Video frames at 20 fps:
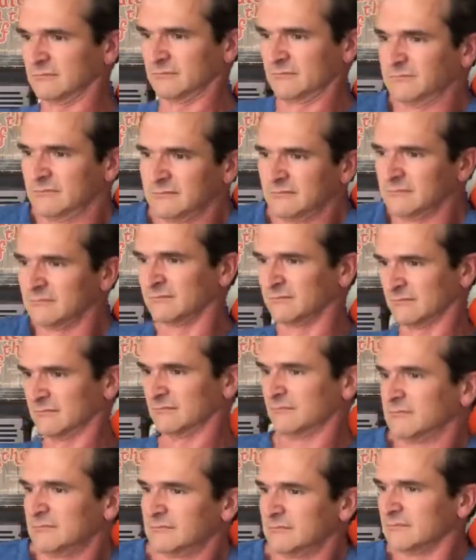
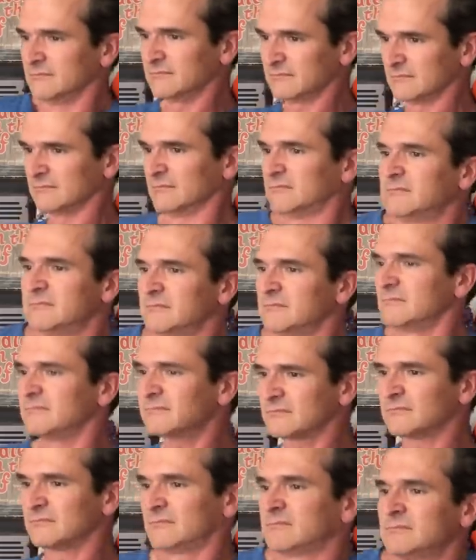
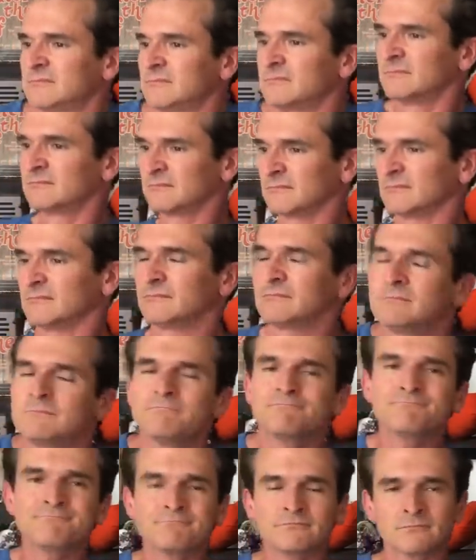
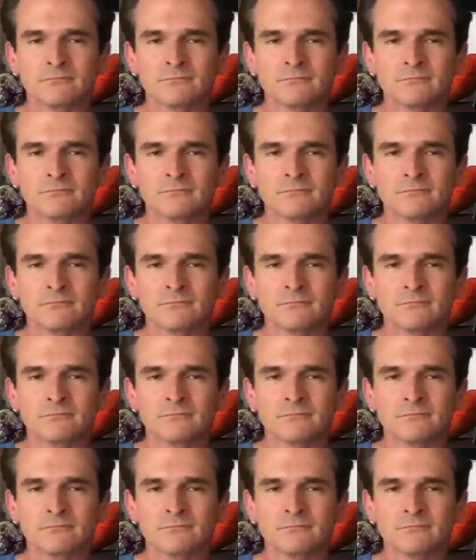No words are spoken by the person on screen.